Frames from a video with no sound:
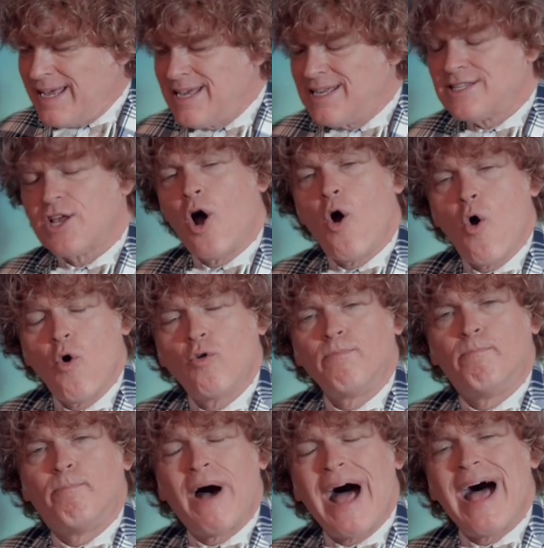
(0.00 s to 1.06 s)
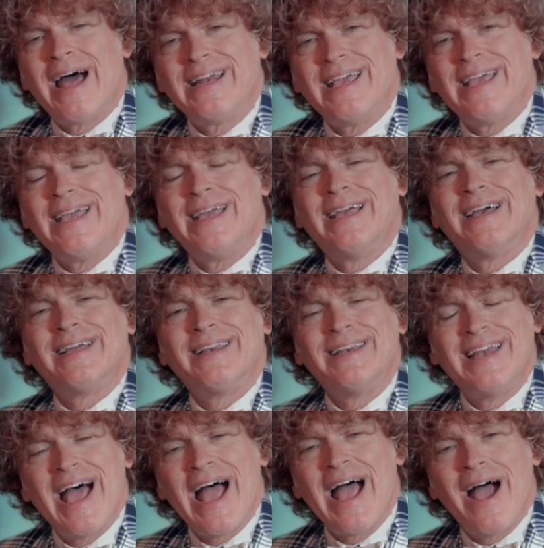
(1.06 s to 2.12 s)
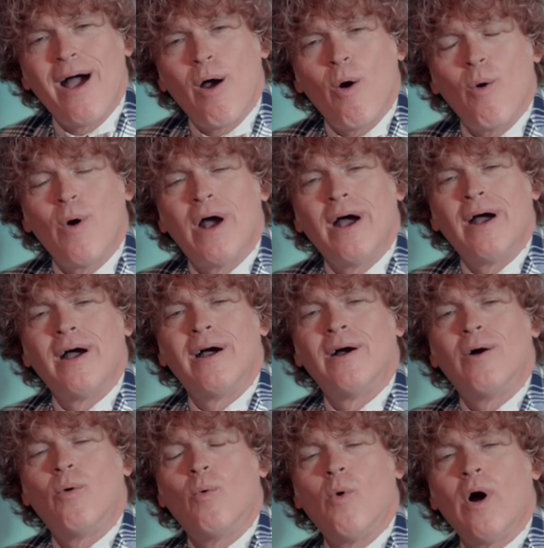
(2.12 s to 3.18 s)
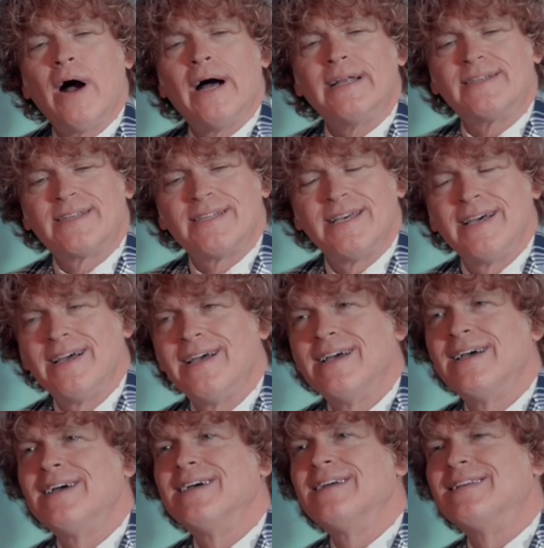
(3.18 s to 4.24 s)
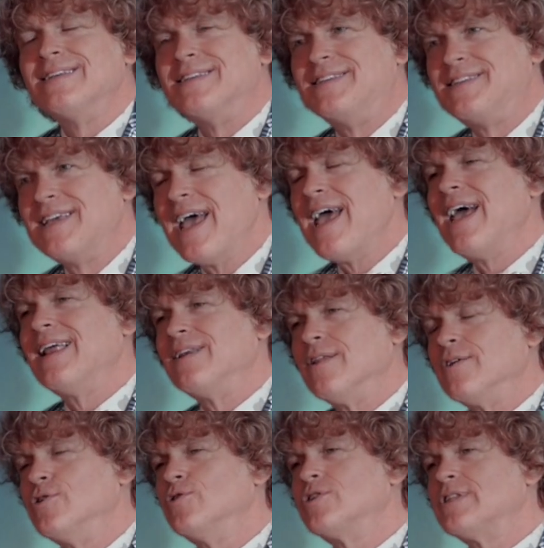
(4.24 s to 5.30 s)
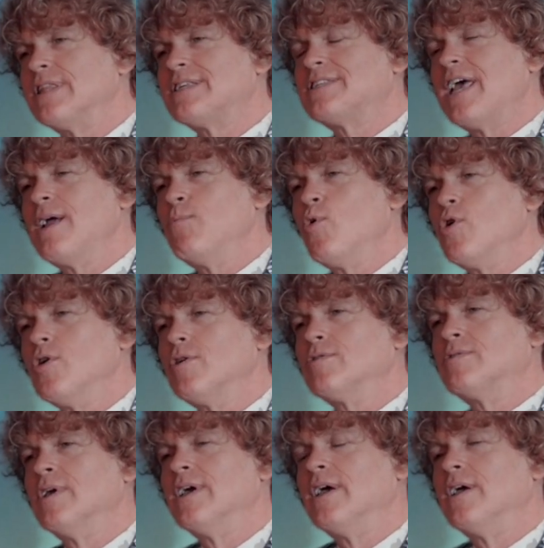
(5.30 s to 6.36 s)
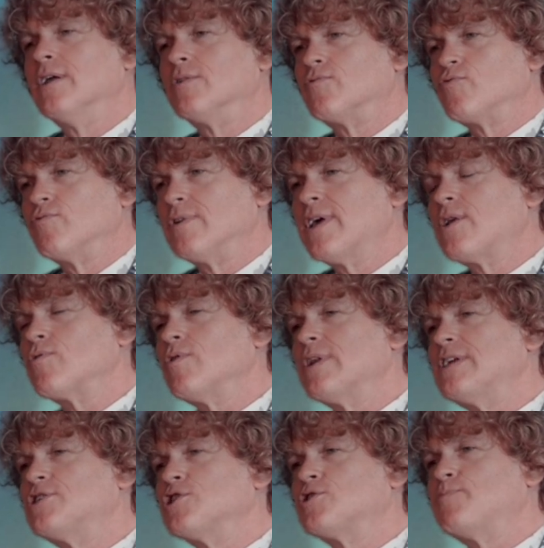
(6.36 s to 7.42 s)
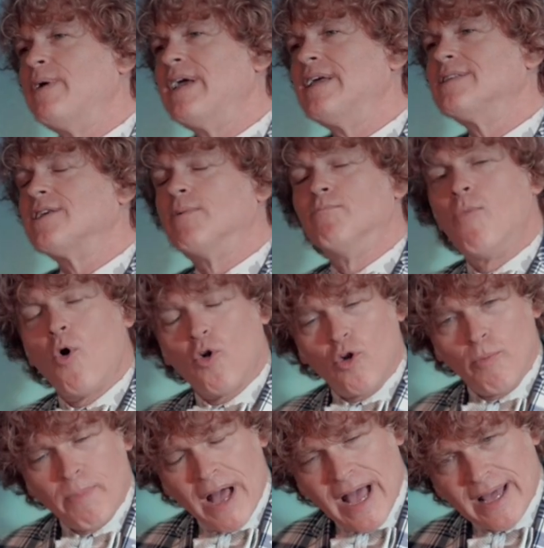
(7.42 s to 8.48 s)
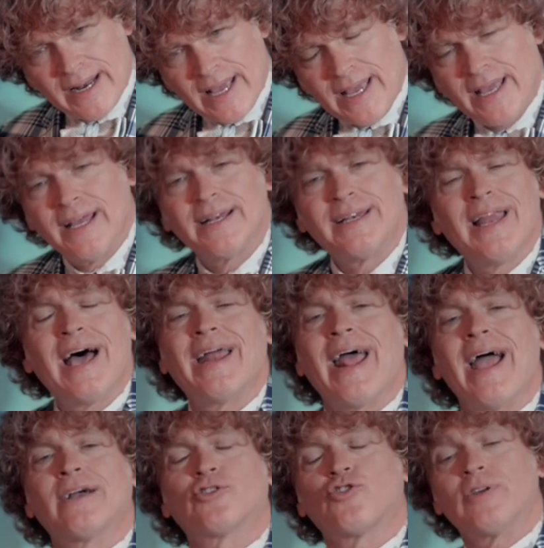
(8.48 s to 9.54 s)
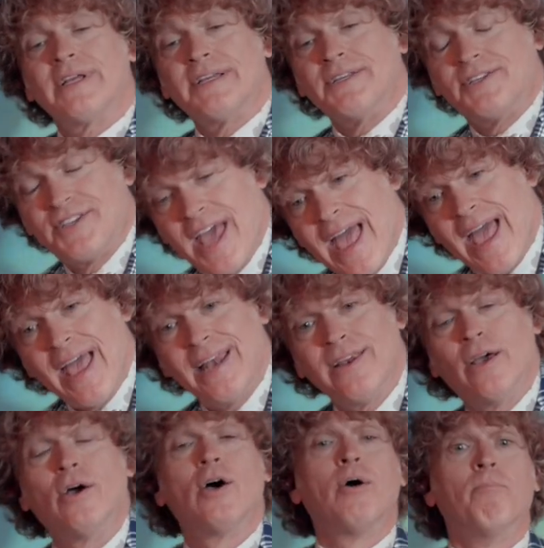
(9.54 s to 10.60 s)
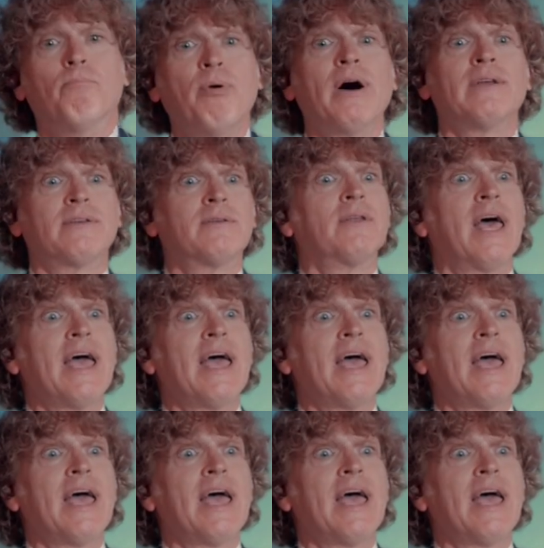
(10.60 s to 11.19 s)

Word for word: his own body now what dead they're using the same word it literally just means a mortal body not actually dead but